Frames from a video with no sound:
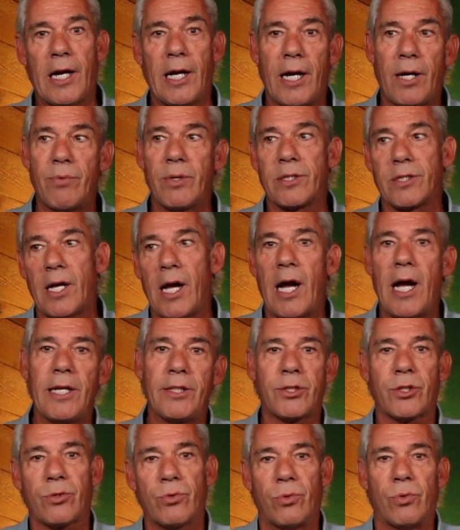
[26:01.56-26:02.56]
I was a high
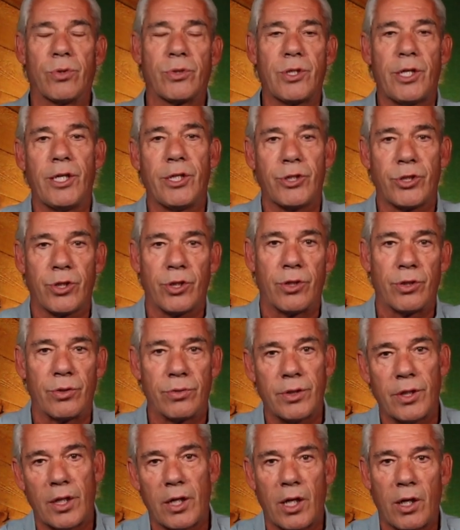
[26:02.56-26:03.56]
school teacher,
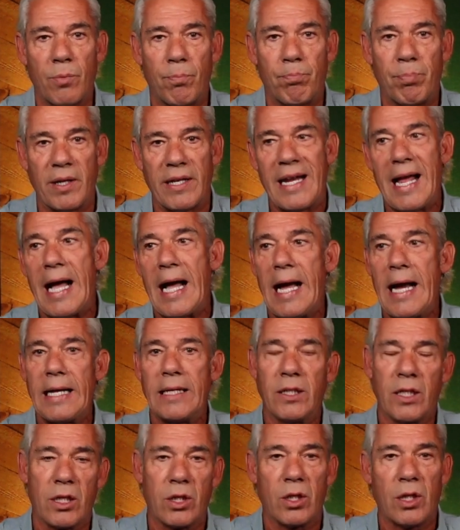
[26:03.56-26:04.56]
benign,
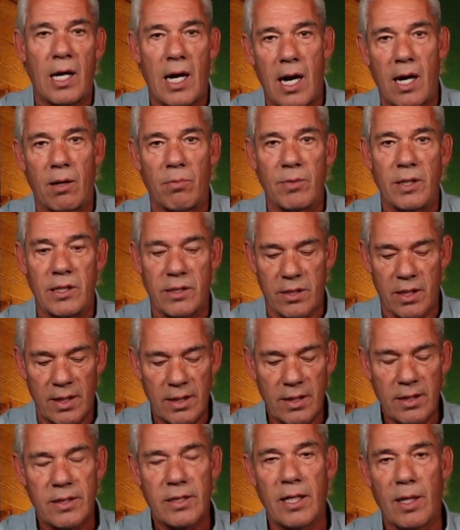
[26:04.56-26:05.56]
little harmless
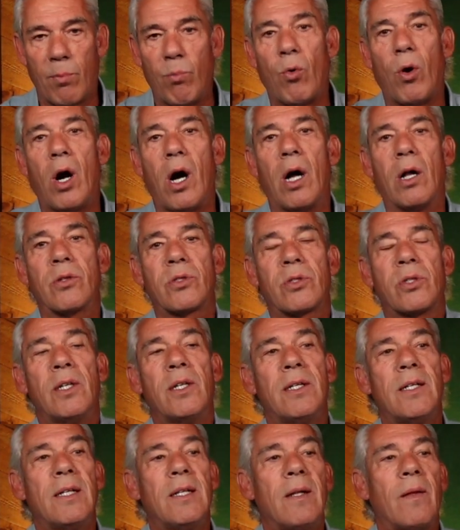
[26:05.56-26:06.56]
Tim Walz,
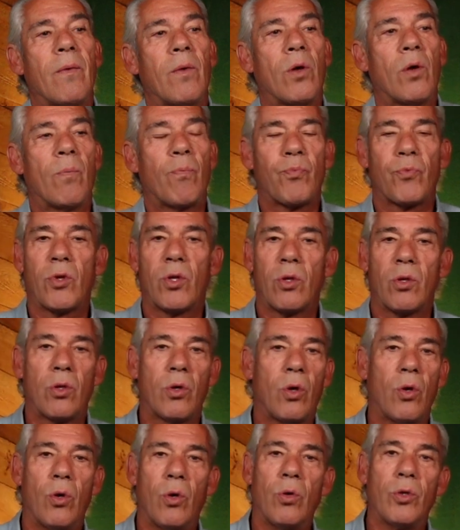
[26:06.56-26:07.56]

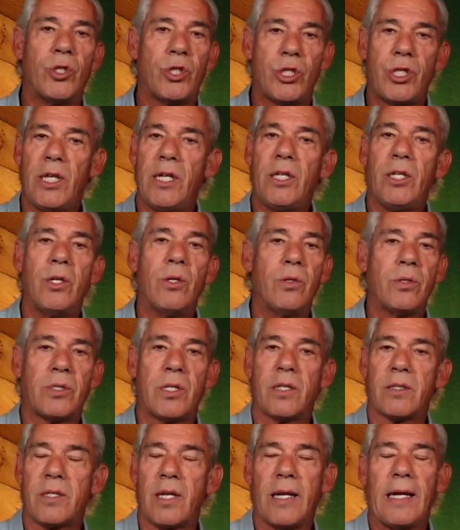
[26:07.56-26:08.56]
who she
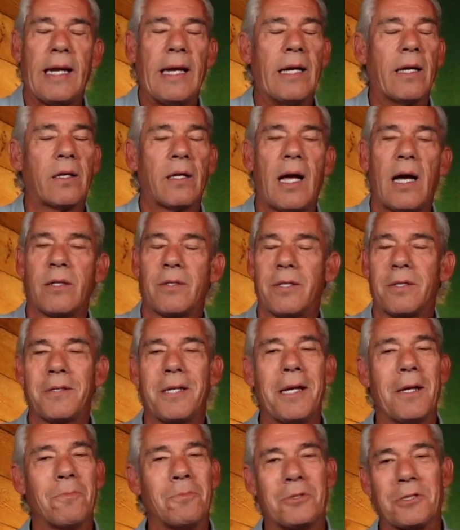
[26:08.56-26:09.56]
uses, and he allows
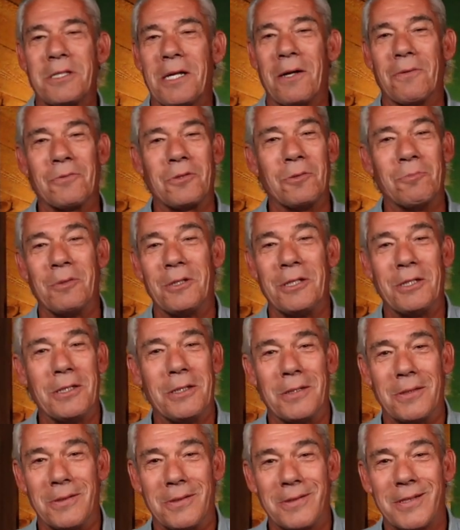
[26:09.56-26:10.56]
himself to be
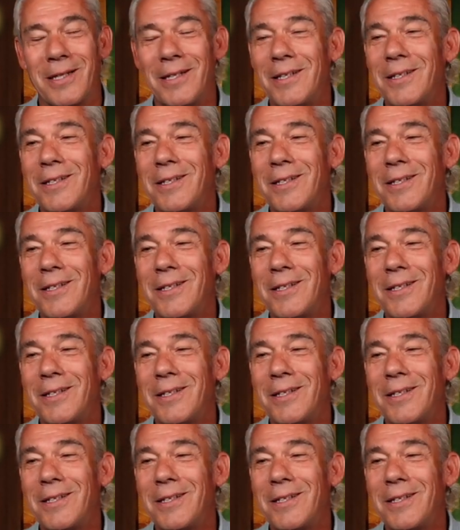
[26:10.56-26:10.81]
used